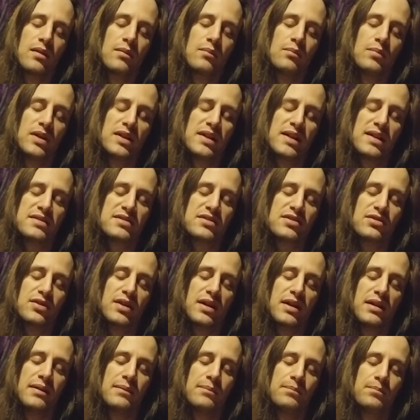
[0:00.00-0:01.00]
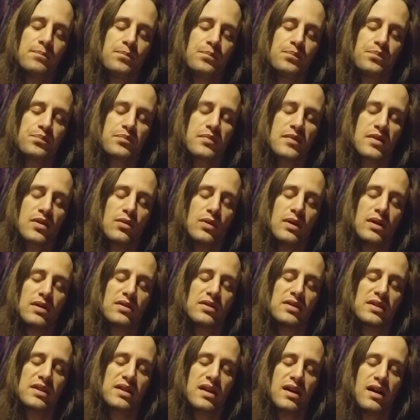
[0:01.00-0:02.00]
But yesterday, we were
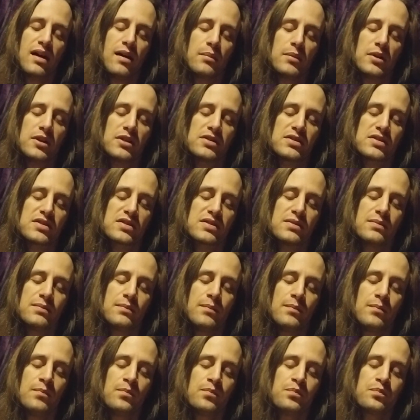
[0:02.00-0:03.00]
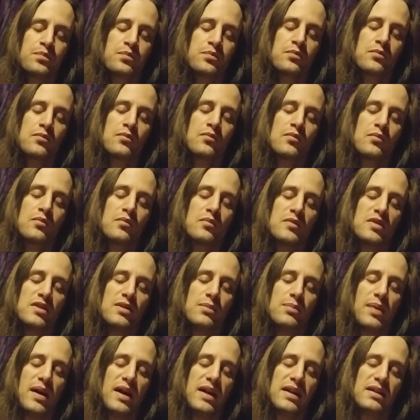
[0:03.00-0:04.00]
in the comments
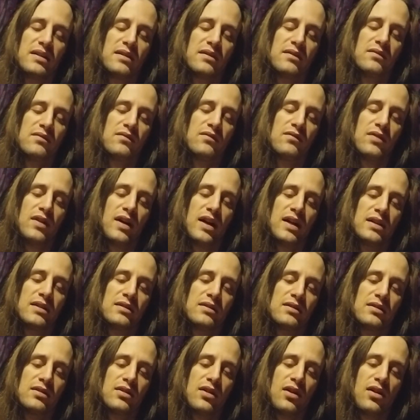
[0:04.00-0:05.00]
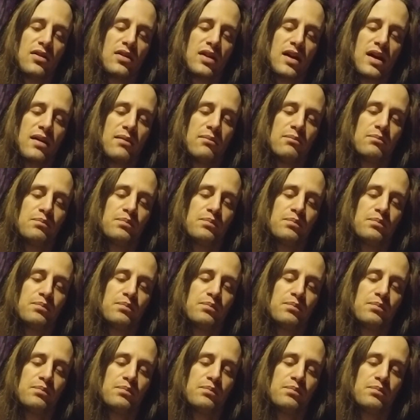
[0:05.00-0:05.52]
debating, fighting, and all that.